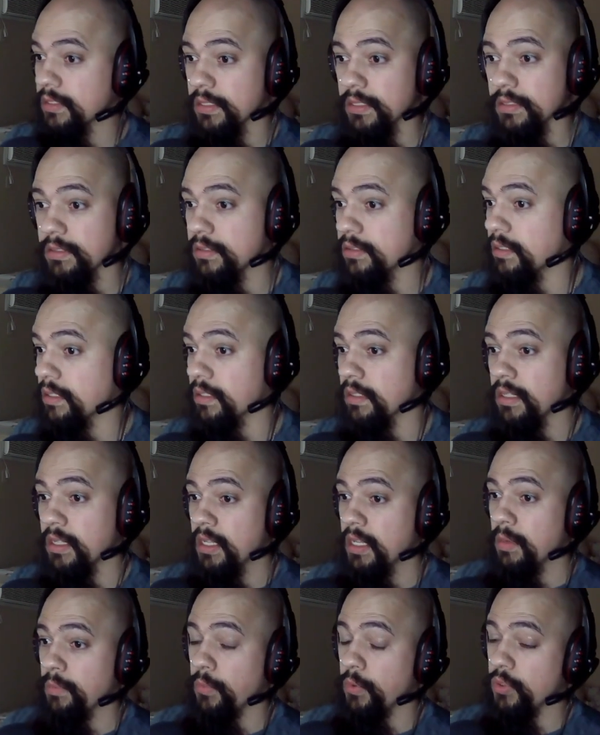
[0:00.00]
It's, you know,
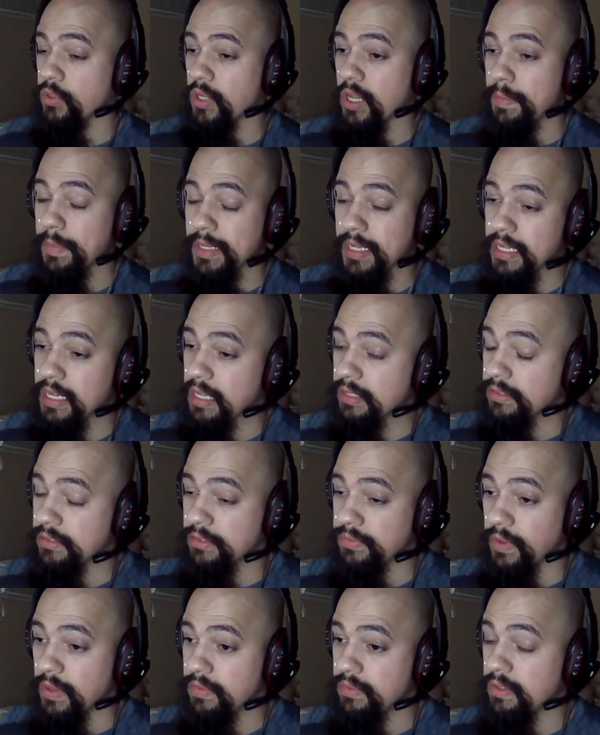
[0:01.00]
we're talking about the nineteen
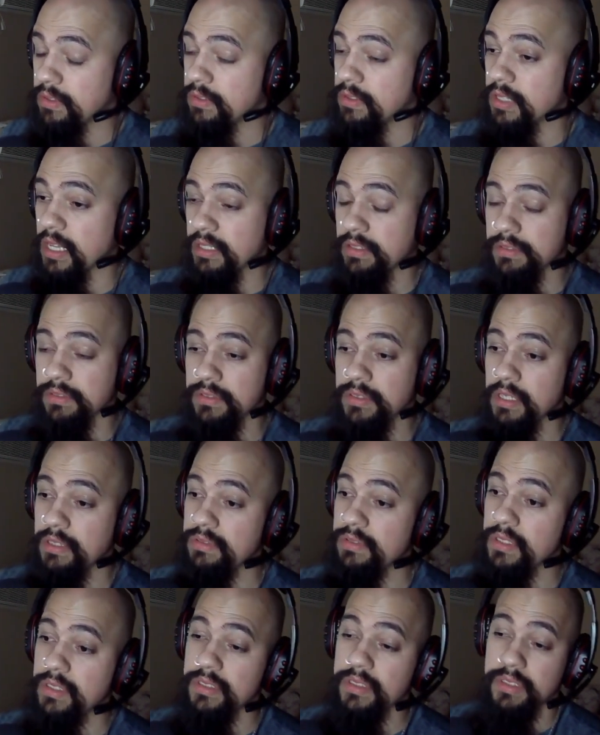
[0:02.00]
fifties, nineteen
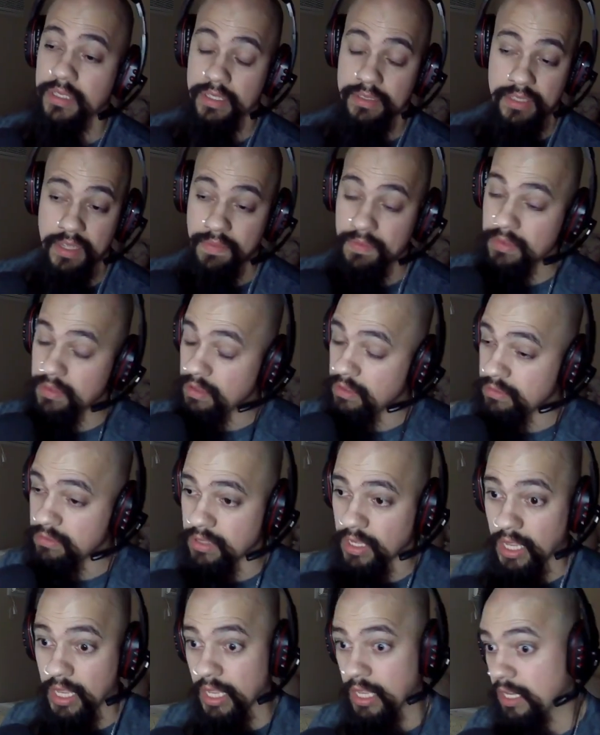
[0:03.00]
sixties, the seventies,
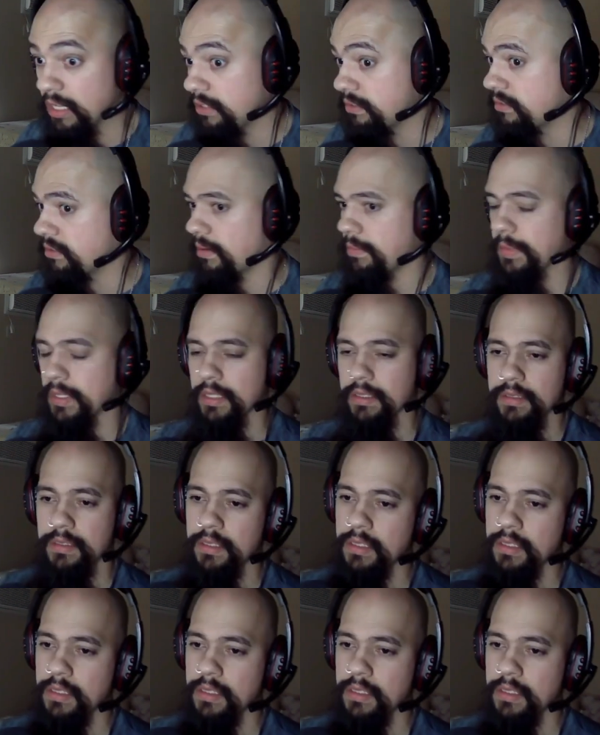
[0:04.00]
the eighties, I mean,